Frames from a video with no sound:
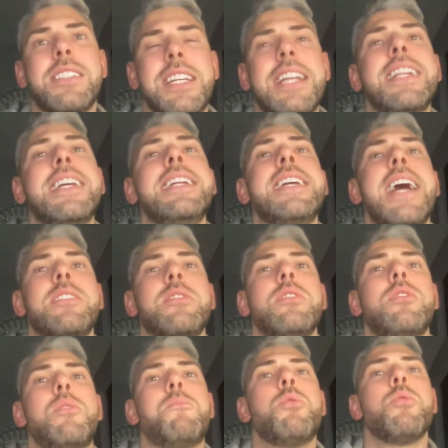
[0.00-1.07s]
clearly has a
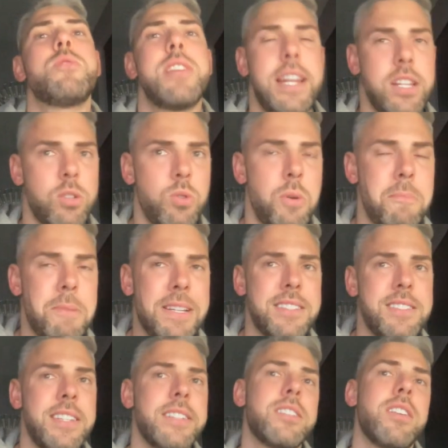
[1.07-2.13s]
lot more technical
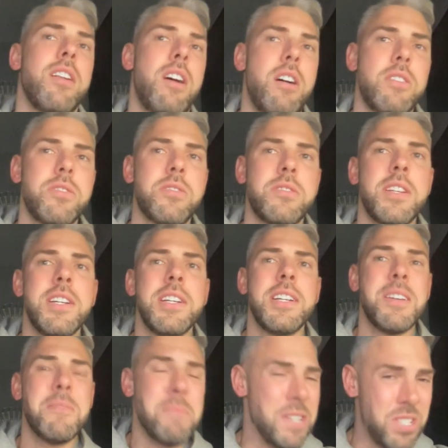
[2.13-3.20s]
ability and class,
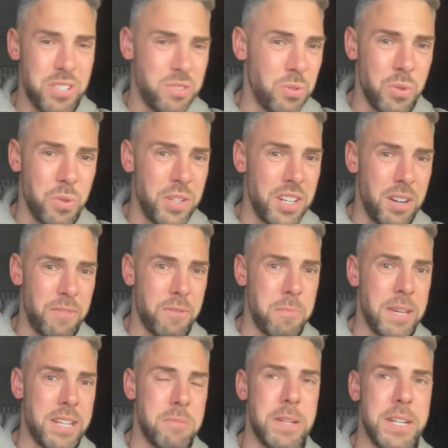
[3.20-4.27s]
but he's just not doing enough for
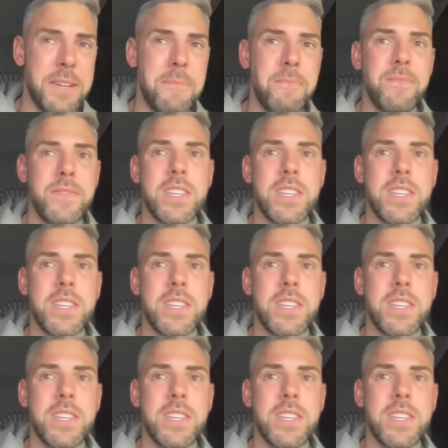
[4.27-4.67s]
me at the minute.